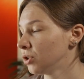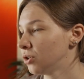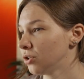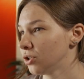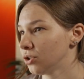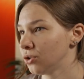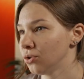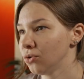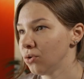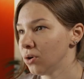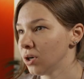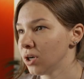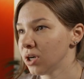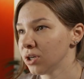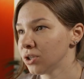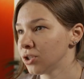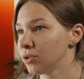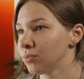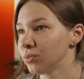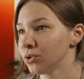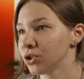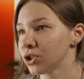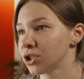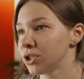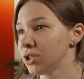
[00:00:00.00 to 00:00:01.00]
Imram about
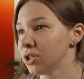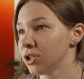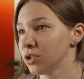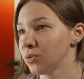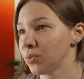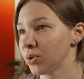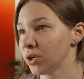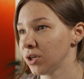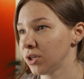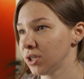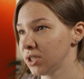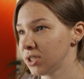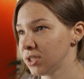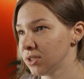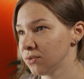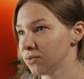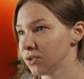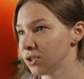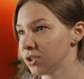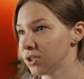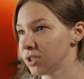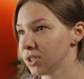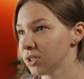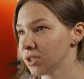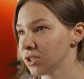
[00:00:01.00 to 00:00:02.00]
it. He
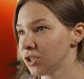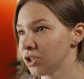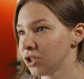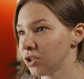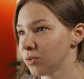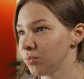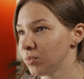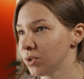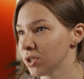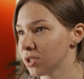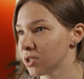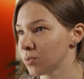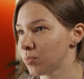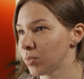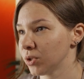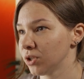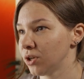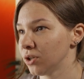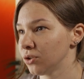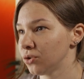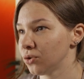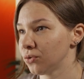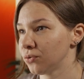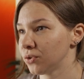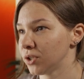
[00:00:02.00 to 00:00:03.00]
said, How
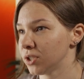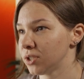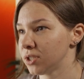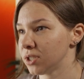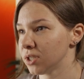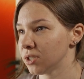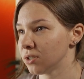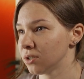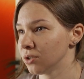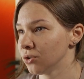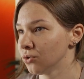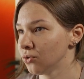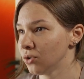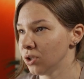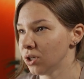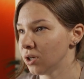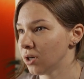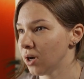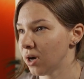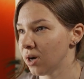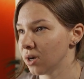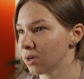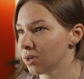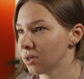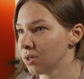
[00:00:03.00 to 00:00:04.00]
would you do the advanced
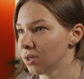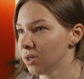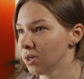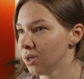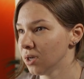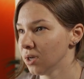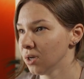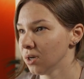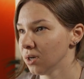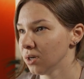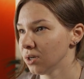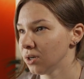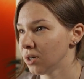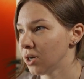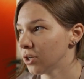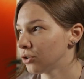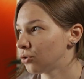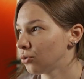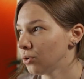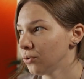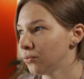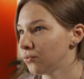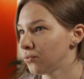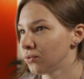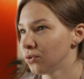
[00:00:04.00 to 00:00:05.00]
techniques without preparing
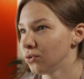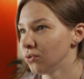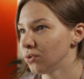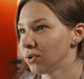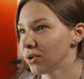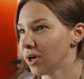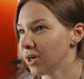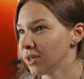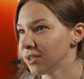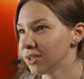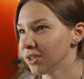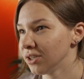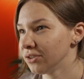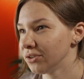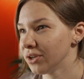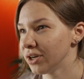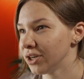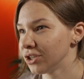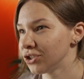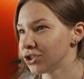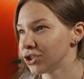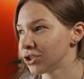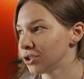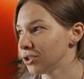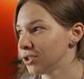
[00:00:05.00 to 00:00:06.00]
your body? There's
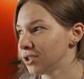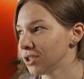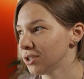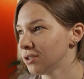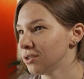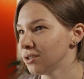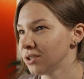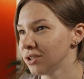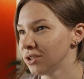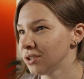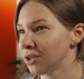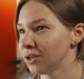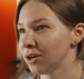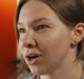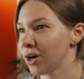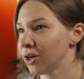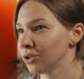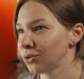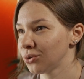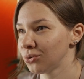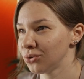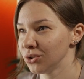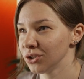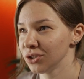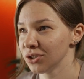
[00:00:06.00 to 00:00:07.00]
no other way. You
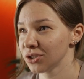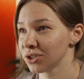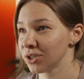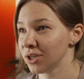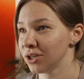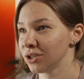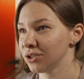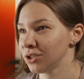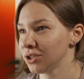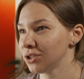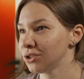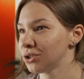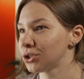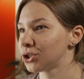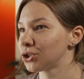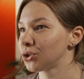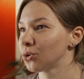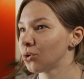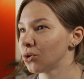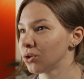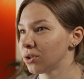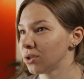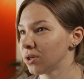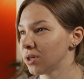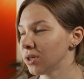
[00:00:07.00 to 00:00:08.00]
can try doing something
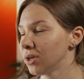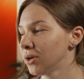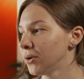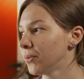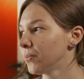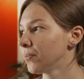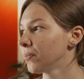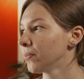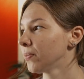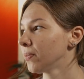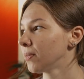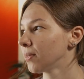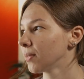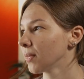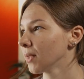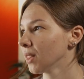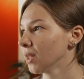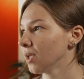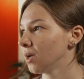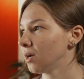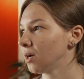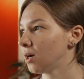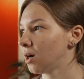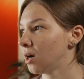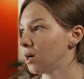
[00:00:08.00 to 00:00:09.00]
else, like Hatha
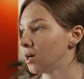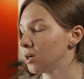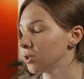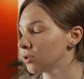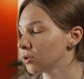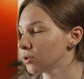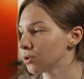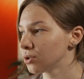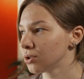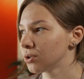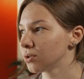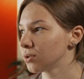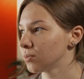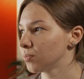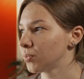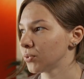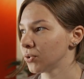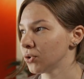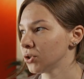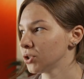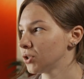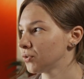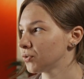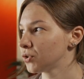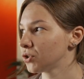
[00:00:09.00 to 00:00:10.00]
Yoga, for example, but you
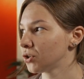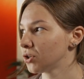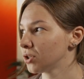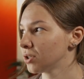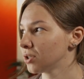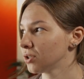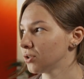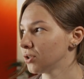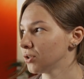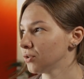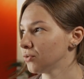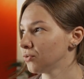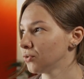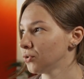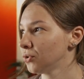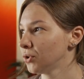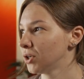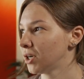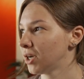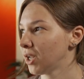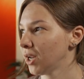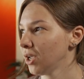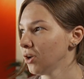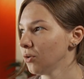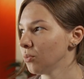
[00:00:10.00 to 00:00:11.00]
have to do something.
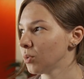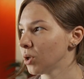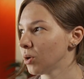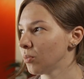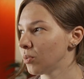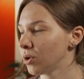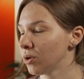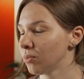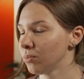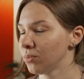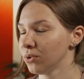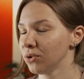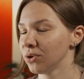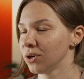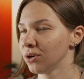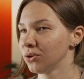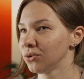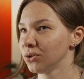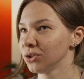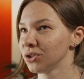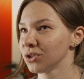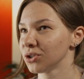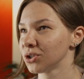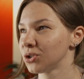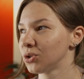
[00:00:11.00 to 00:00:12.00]
42
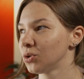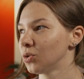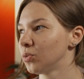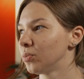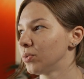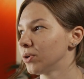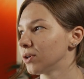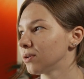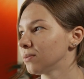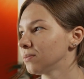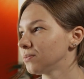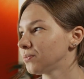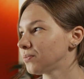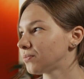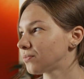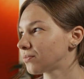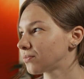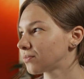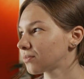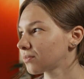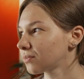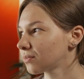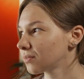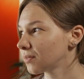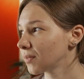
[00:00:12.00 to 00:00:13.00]
Kriyas made me trip
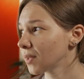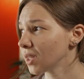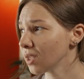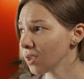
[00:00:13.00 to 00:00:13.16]
out.